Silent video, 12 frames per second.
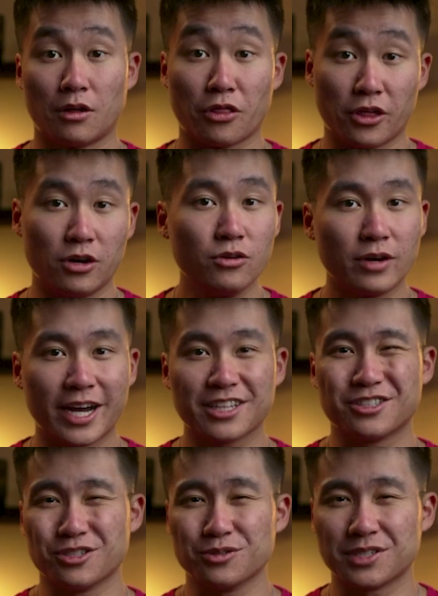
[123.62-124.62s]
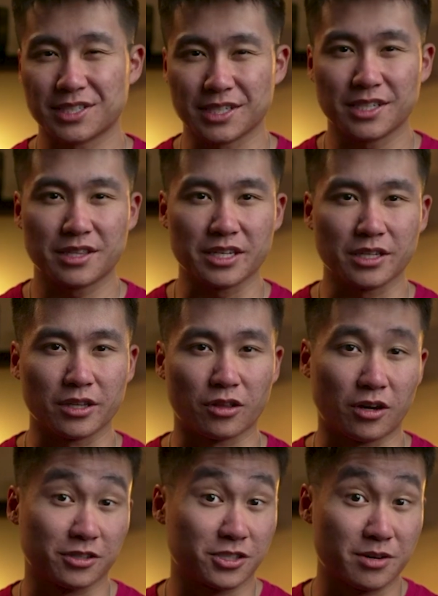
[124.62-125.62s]
Although I do see the
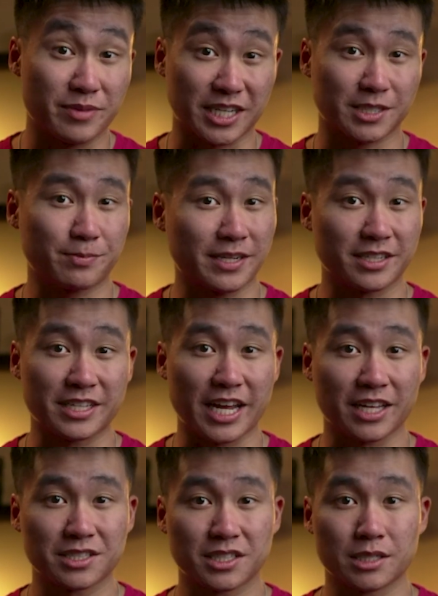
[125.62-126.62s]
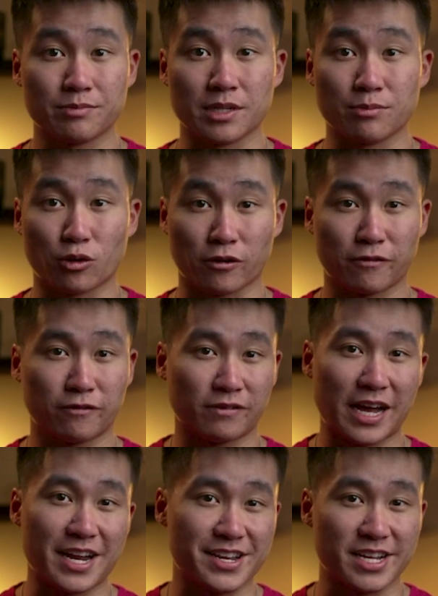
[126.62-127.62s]
long-term expected gains to be more
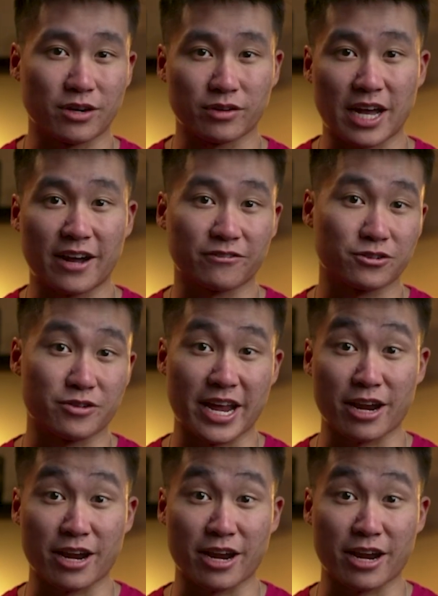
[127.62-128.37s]
flattened out after